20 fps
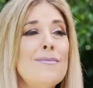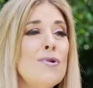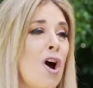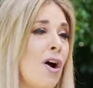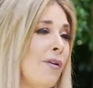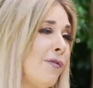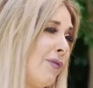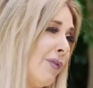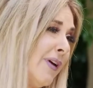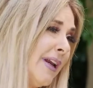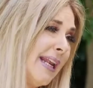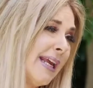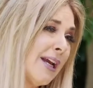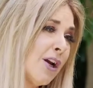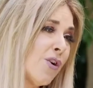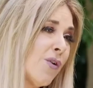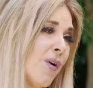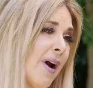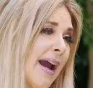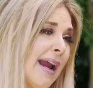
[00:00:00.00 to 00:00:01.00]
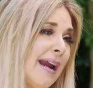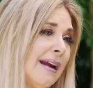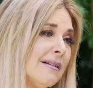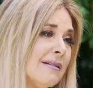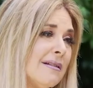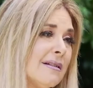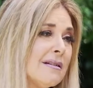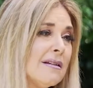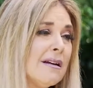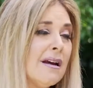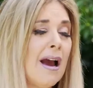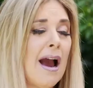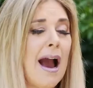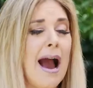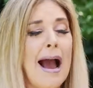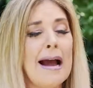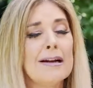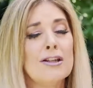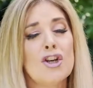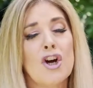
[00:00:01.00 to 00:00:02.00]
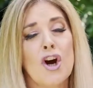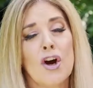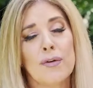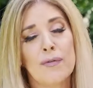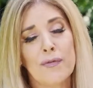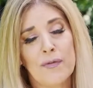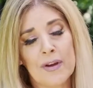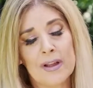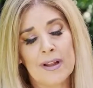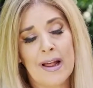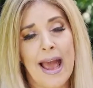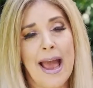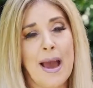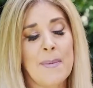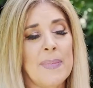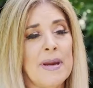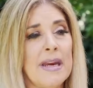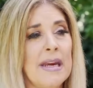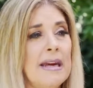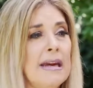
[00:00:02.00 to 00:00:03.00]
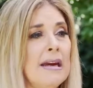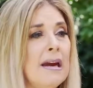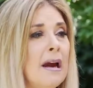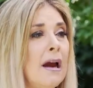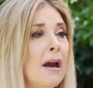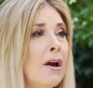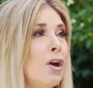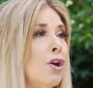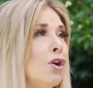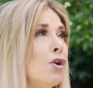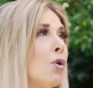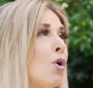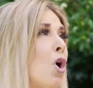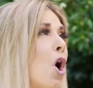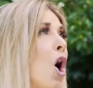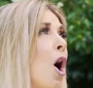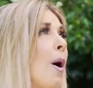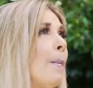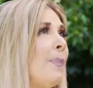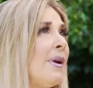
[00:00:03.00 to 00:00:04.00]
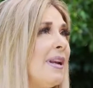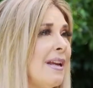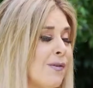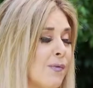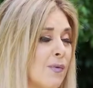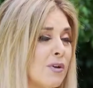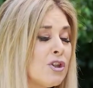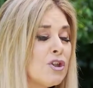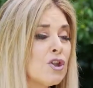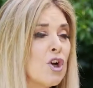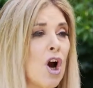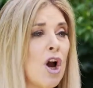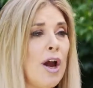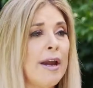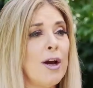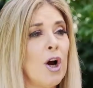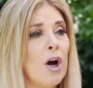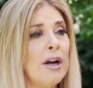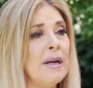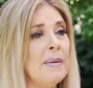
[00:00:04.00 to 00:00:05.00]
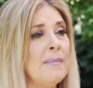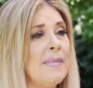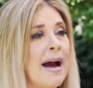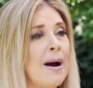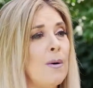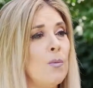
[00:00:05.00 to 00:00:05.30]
not feeling great. I don't feel happy. You can't believe what's going on in my